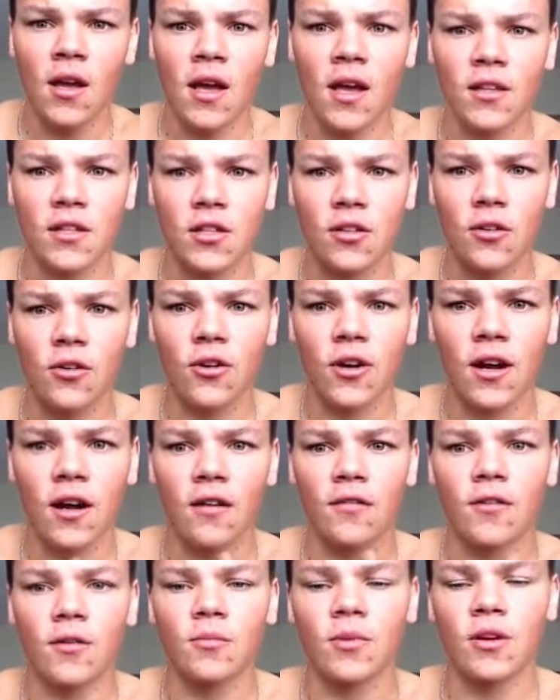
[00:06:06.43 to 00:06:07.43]
and still
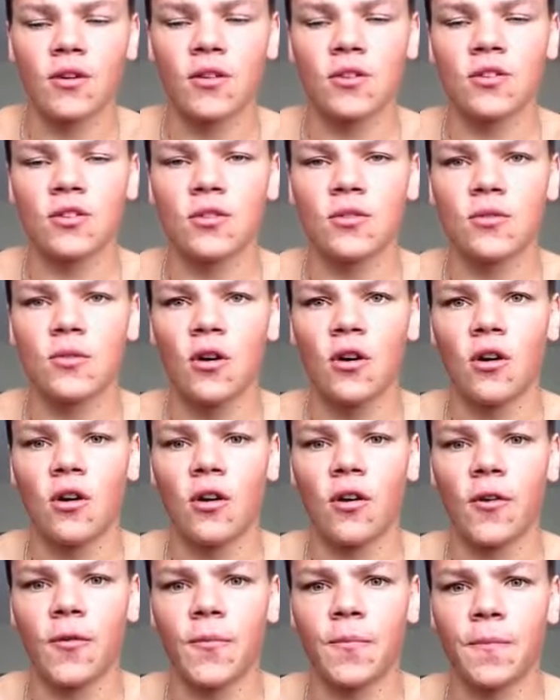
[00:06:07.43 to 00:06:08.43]
recover, because you
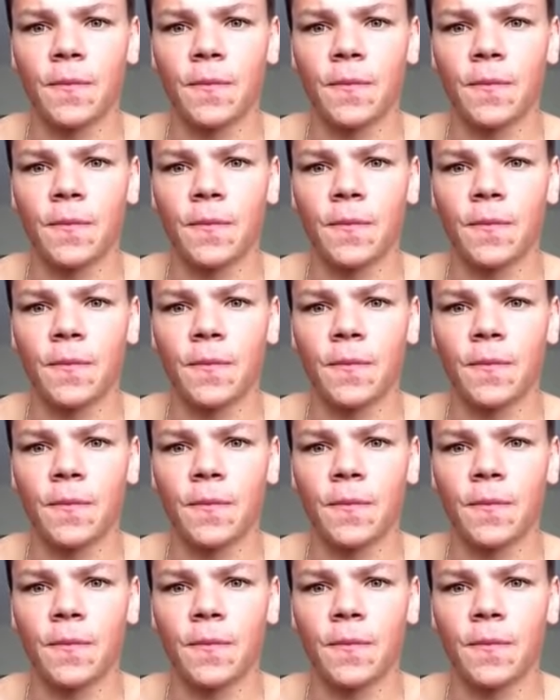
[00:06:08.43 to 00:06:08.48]
are